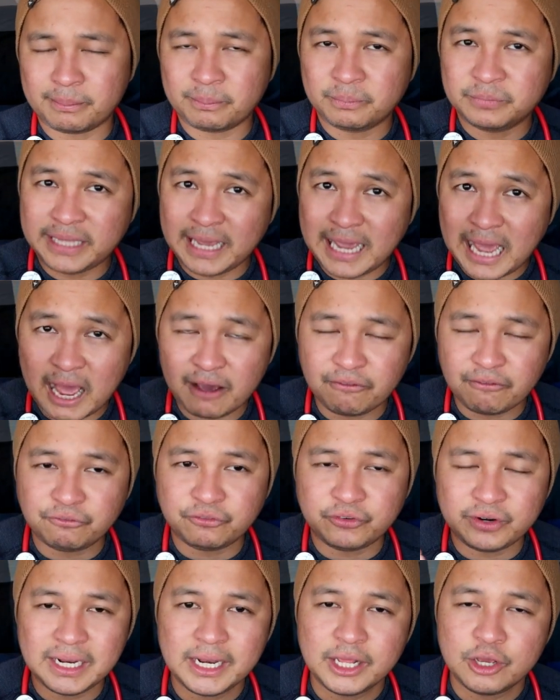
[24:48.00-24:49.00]
They
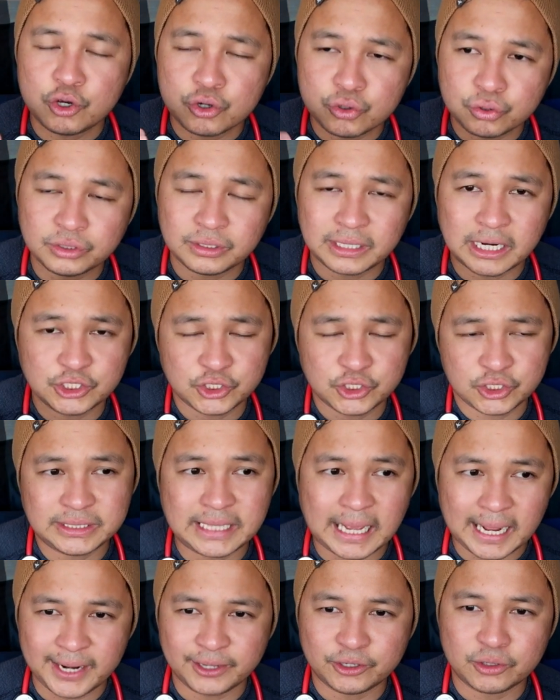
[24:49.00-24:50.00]
have really good
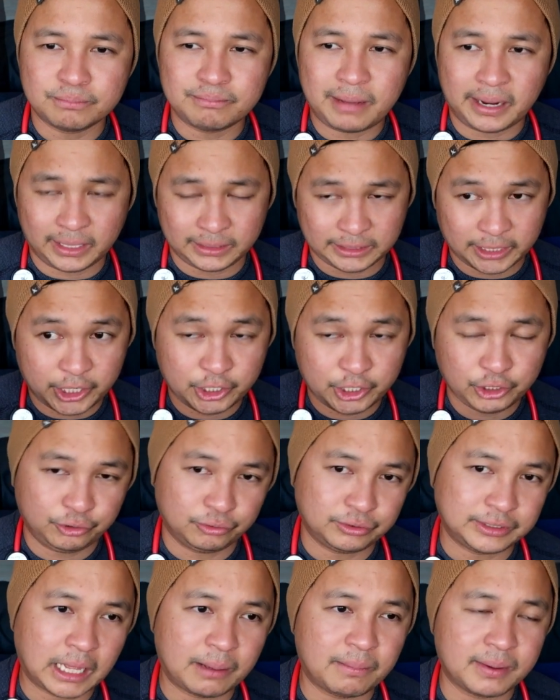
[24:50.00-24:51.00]
rationale kung bakit ayun
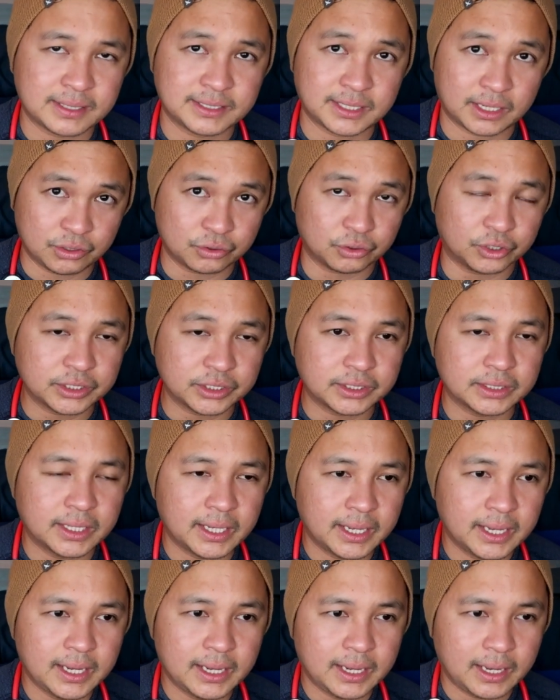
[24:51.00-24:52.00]
yung tamang sagot.
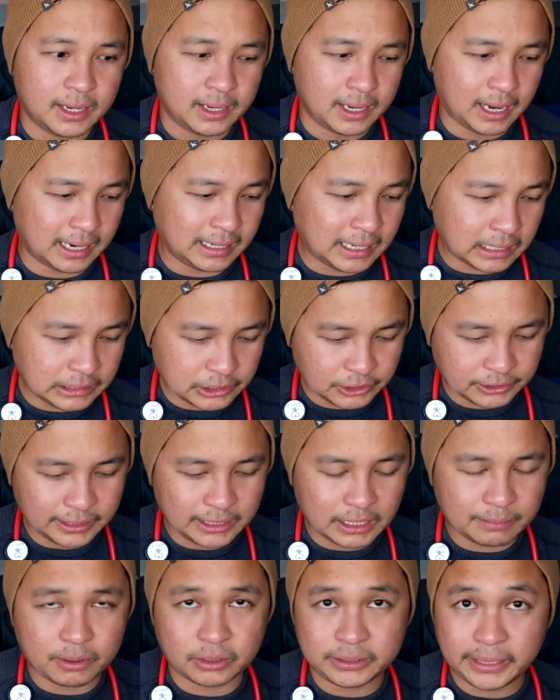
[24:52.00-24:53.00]
Another
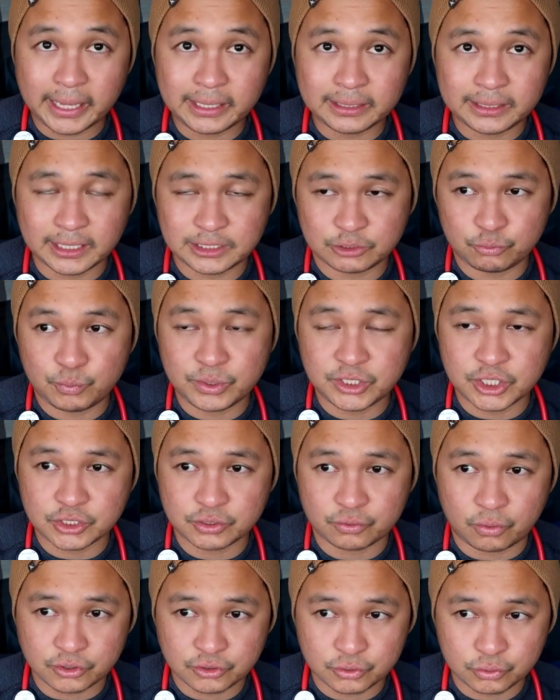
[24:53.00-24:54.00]
thing about NCLEX which
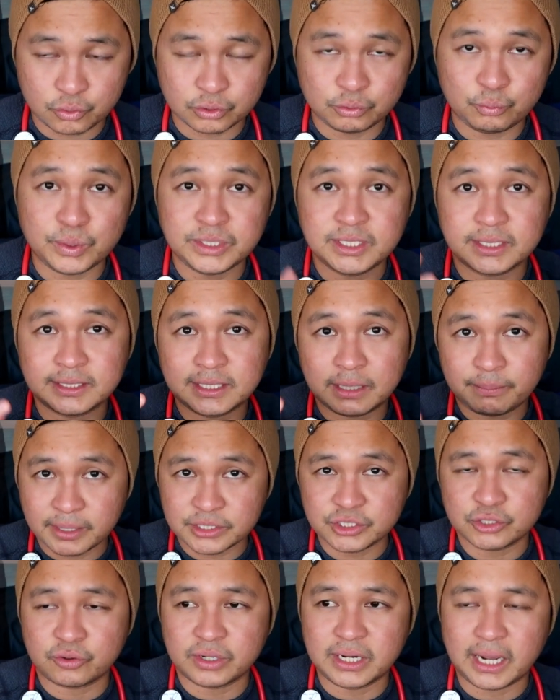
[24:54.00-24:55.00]
is also good, which is
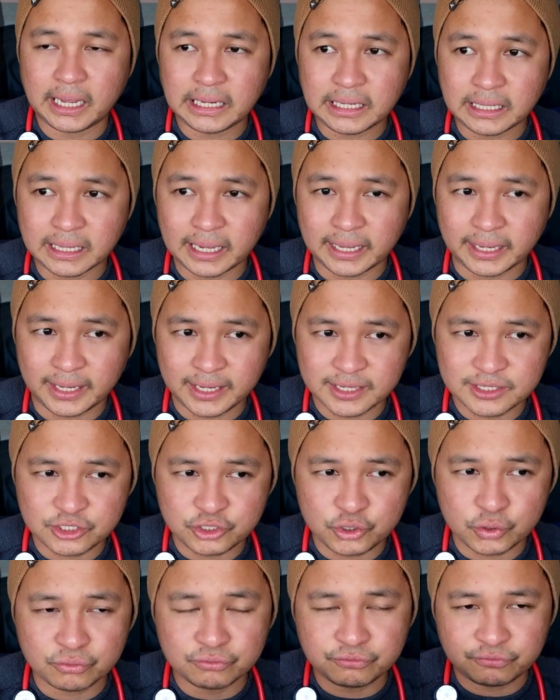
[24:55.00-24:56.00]
na-mention ko na kanina,
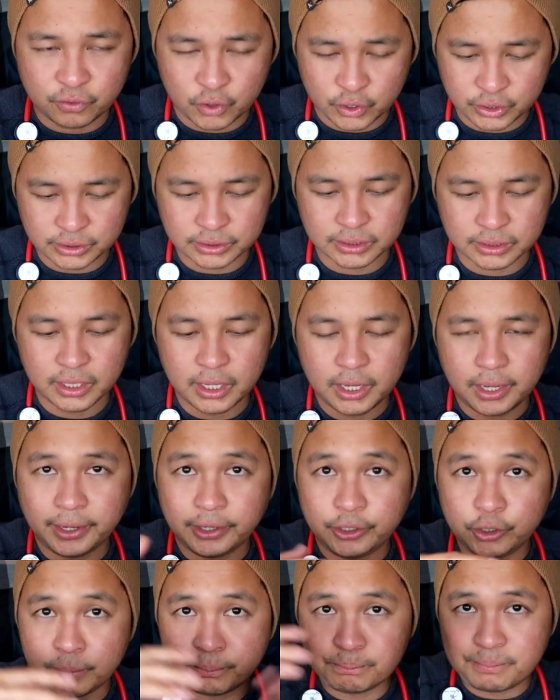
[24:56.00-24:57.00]
is yung font,
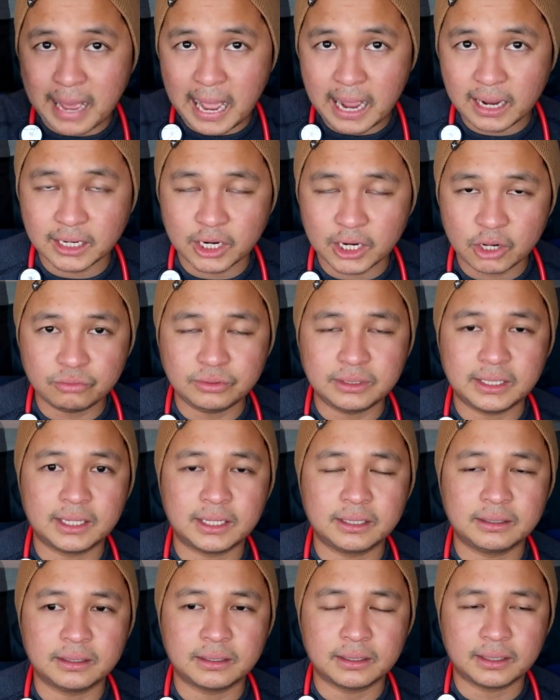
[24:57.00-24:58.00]
yung background
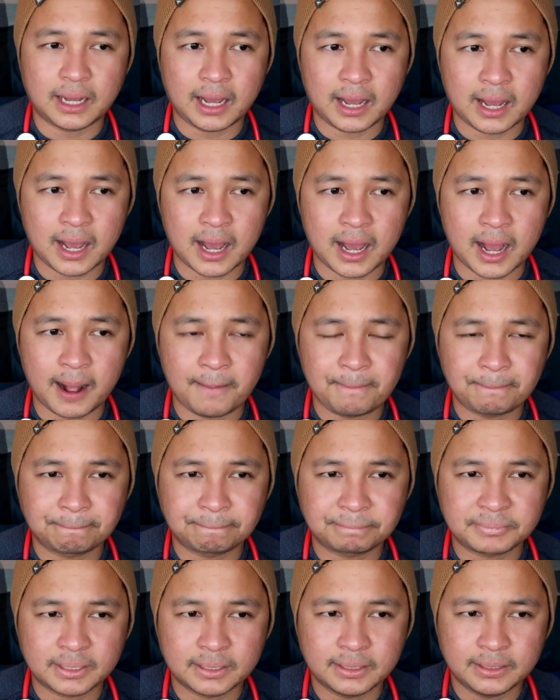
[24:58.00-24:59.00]
ng
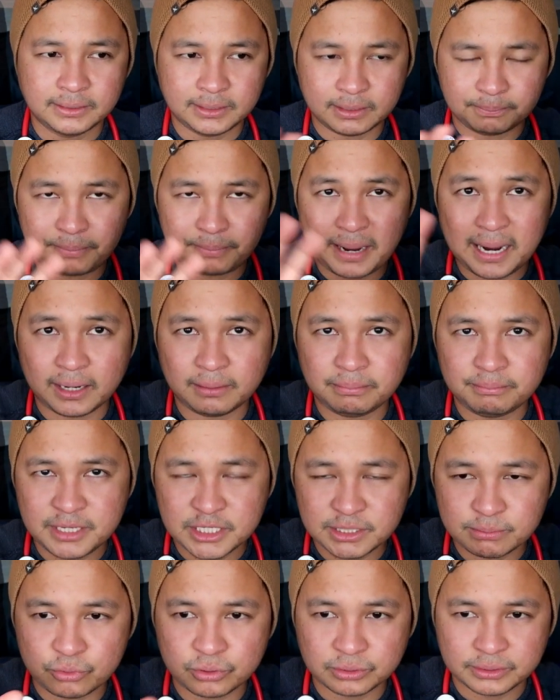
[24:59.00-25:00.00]
parang
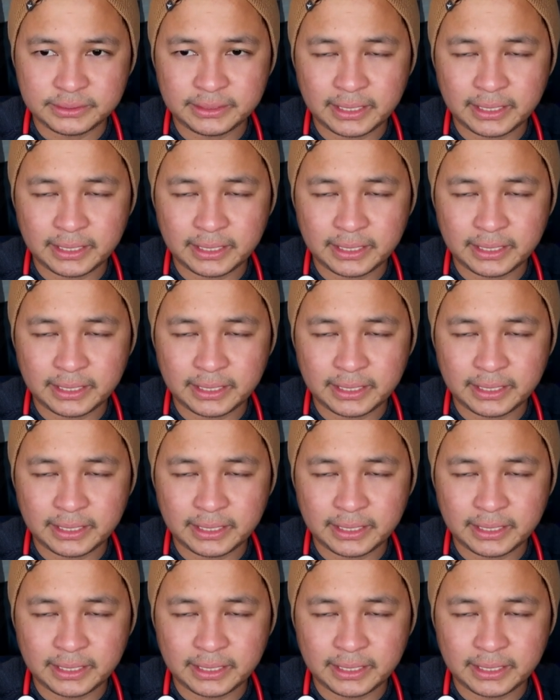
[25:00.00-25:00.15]
mismong